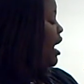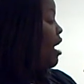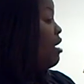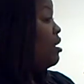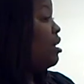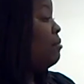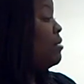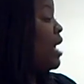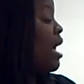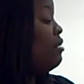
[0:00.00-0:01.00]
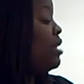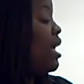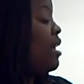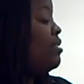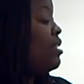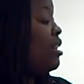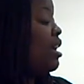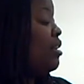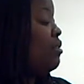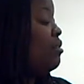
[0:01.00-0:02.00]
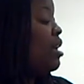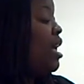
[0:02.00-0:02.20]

carried him down the escalator